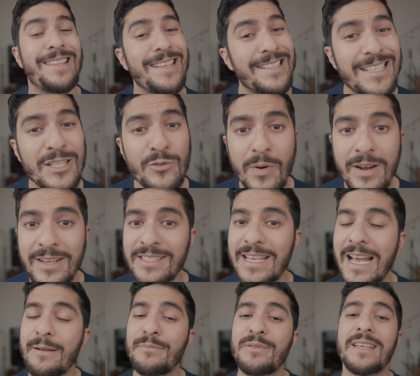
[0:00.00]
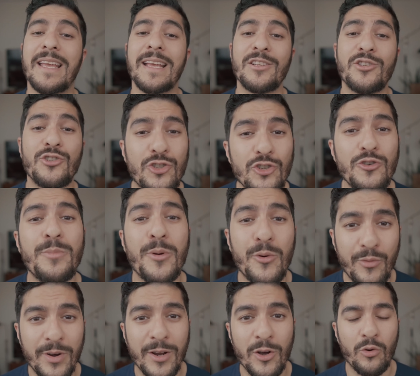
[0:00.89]
This is where it's time to get super
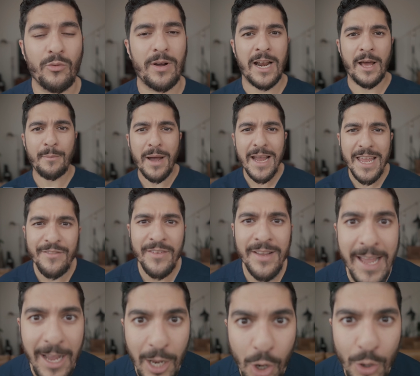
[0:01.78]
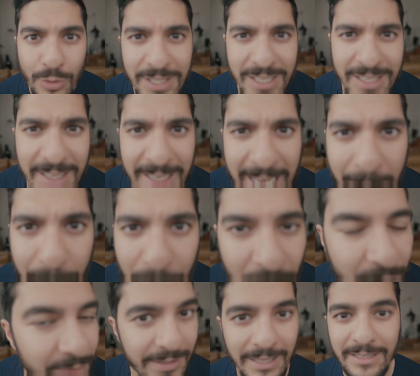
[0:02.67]
real, and I might even get closer to the
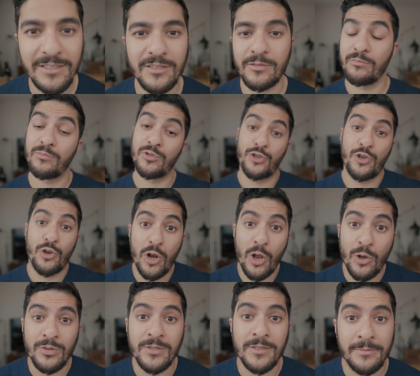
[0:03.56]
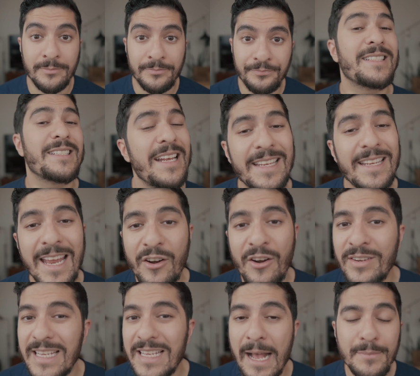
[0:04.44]
camera. Oh, that's too close. Skincare
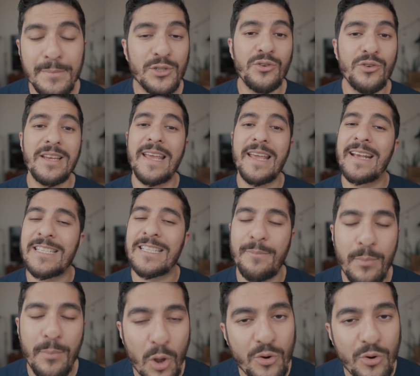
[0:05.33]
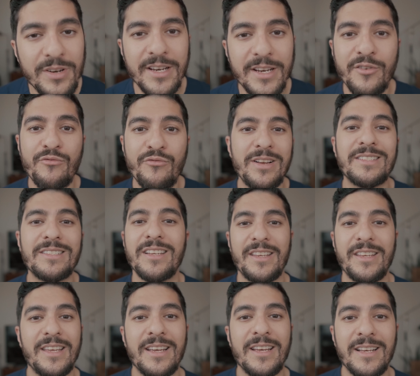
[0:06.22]
has absolutely exploded in
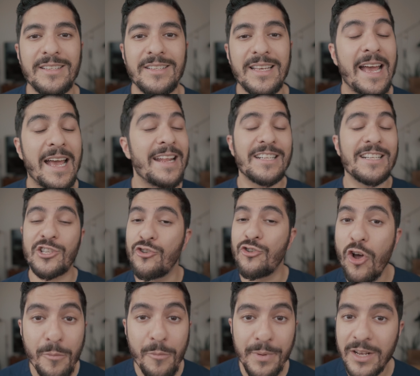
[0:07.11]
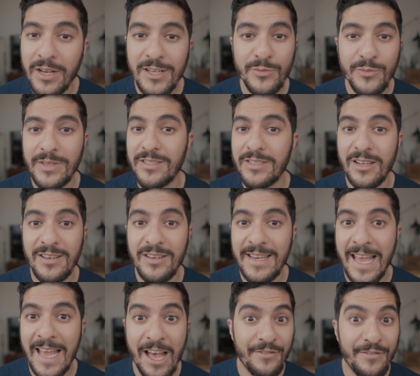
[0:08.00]
recent years, and it's not because we
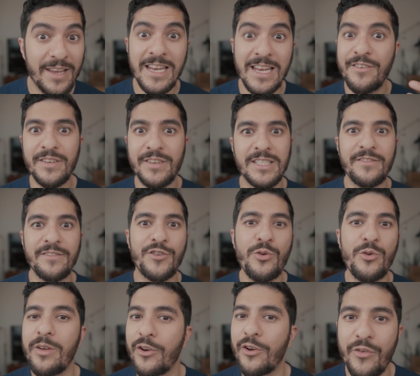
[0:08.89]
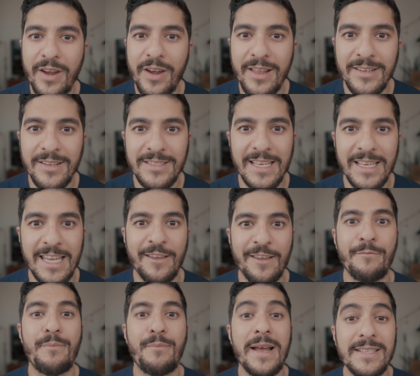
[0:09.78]
suddenly have innovative new ingredients that
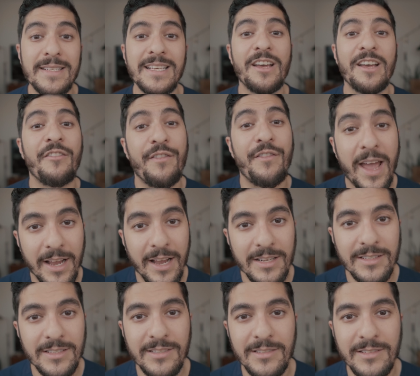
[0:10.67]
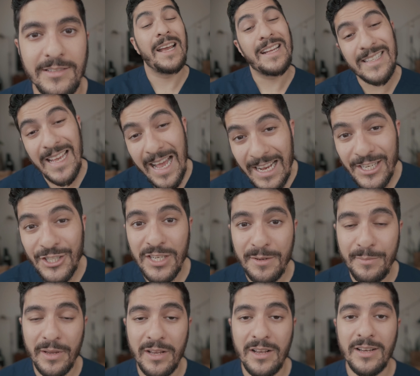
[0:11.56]
give better effects. It's
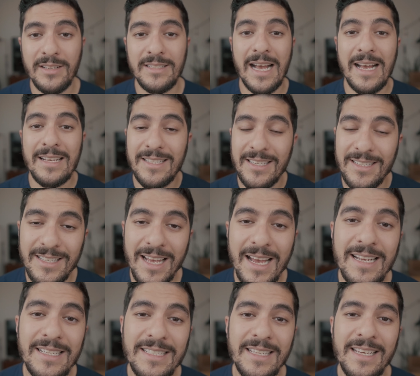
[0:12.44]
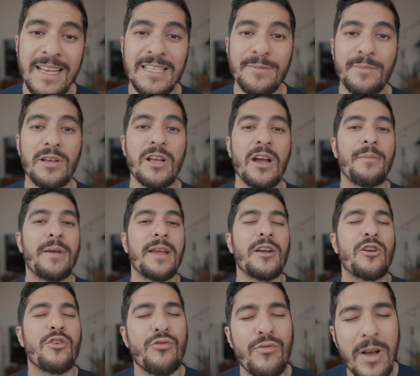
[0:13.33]
actually because our society has become
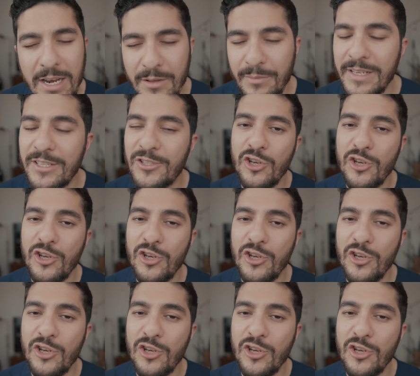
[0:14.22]
incredibly